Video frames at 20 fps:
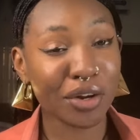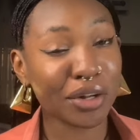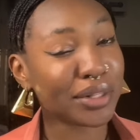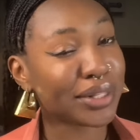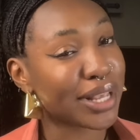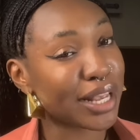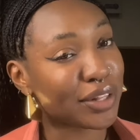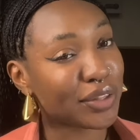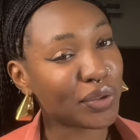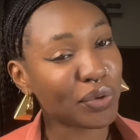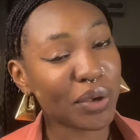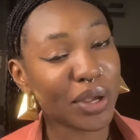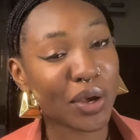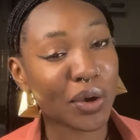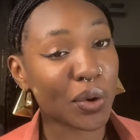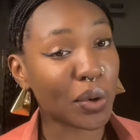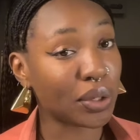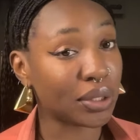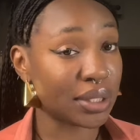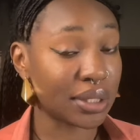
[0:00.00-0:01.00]
You're not there
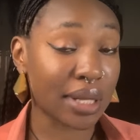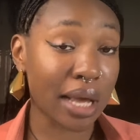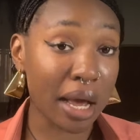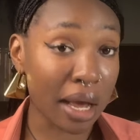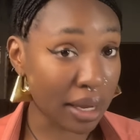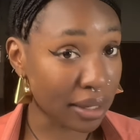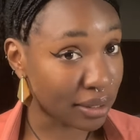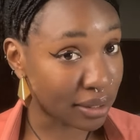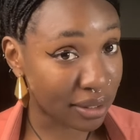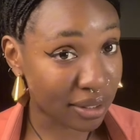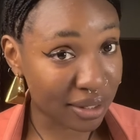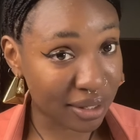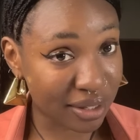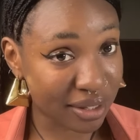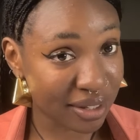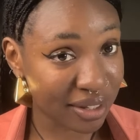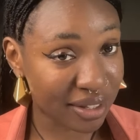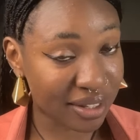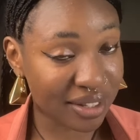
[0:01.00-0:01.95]
doing coasters.